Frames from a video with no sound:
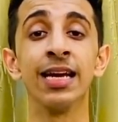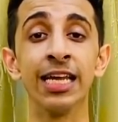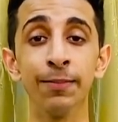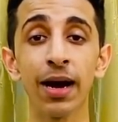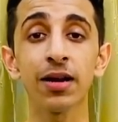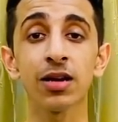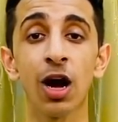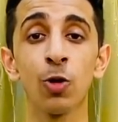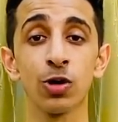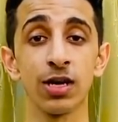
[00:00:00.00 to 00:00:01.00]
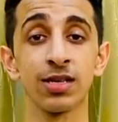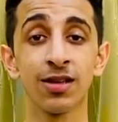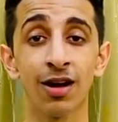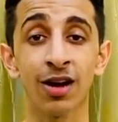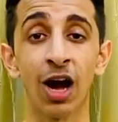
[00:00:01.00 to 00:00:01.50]
Demat account is
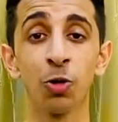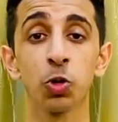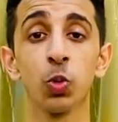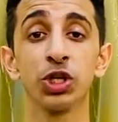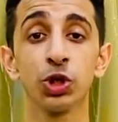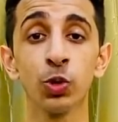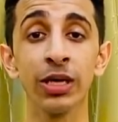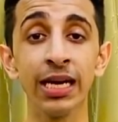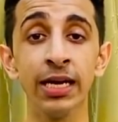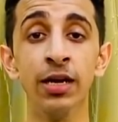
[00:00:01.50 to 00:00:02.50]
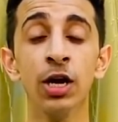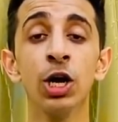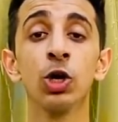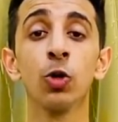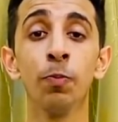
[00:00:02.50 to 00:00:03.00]
the account which you need
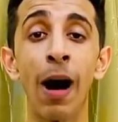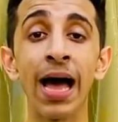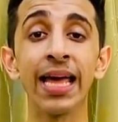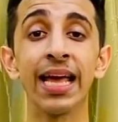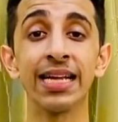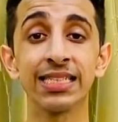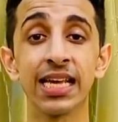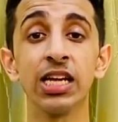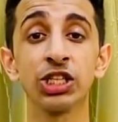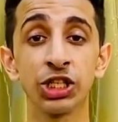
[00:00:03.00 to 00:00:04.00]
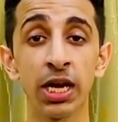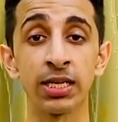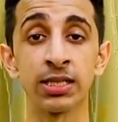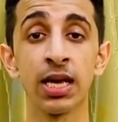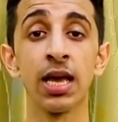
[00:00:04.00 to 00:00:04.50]
to buy and sell
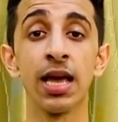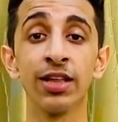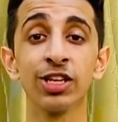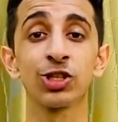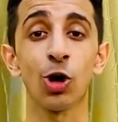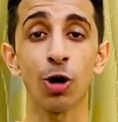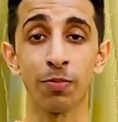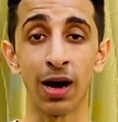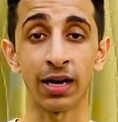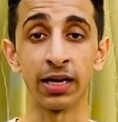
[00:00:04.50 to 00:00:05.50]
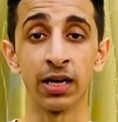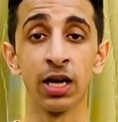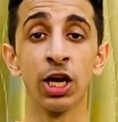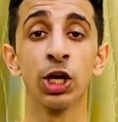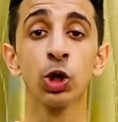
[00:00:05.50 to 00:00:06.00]
shares in the stock market,
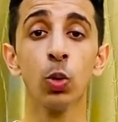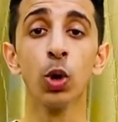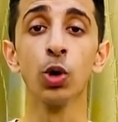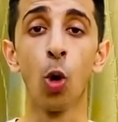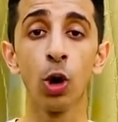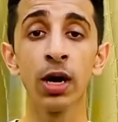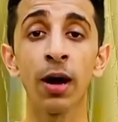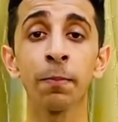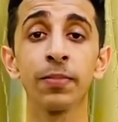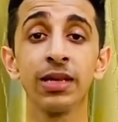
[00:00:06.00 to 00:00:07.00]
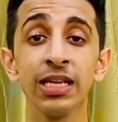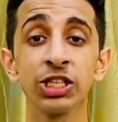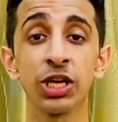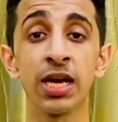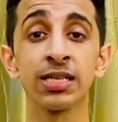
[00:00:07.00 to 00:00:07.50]
you would hold up these
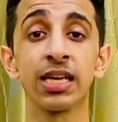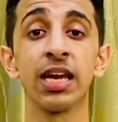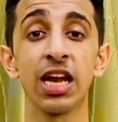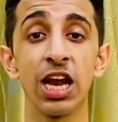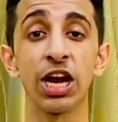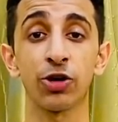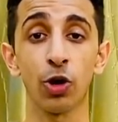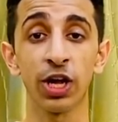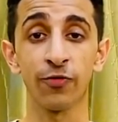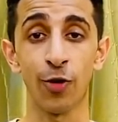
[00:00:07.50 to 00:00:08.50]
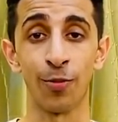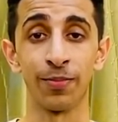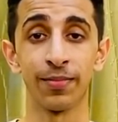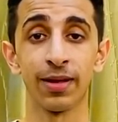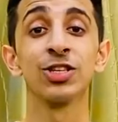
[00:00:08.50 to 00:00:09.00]
shares in an electronic form.
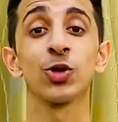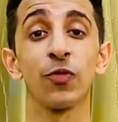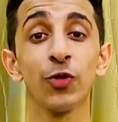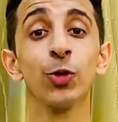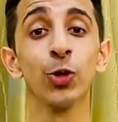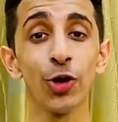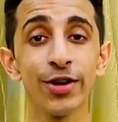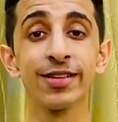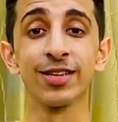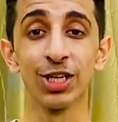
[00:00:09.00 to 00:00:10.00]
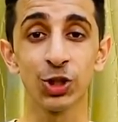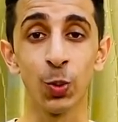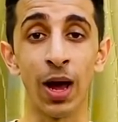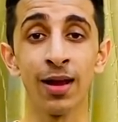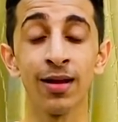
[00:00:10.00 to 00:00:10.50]
So if you do your research
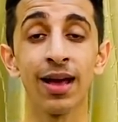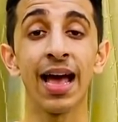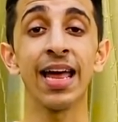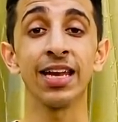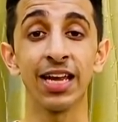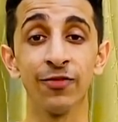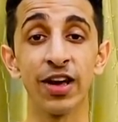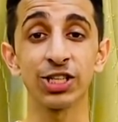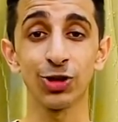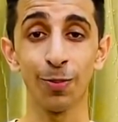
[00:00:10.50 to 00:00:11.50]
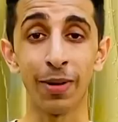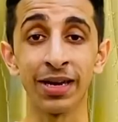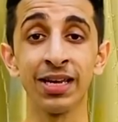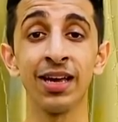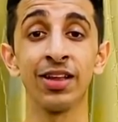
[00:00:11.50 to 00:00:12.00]
well and invest your
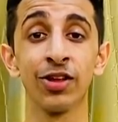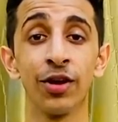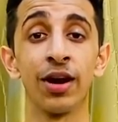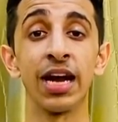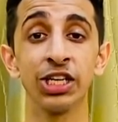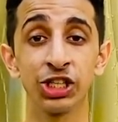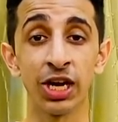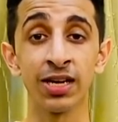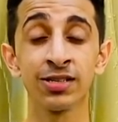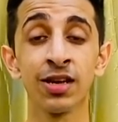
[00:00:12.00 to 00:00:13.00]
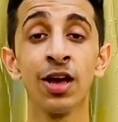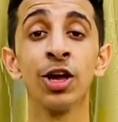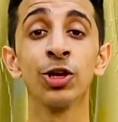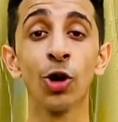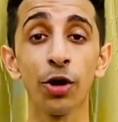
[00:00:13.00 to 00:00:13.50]
money in the right shares,
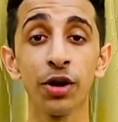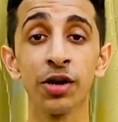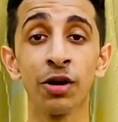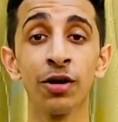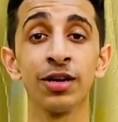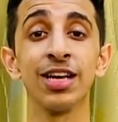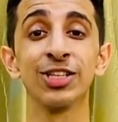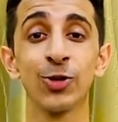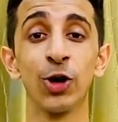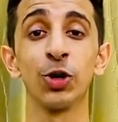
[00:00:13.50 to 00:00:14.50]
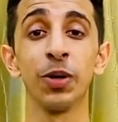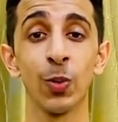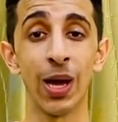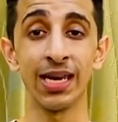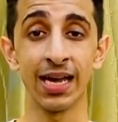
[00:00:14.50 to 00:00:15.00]
your return is going to be
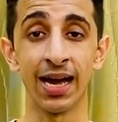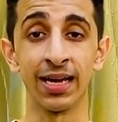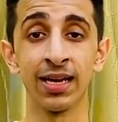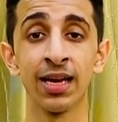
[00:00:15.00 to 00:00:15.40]
very high.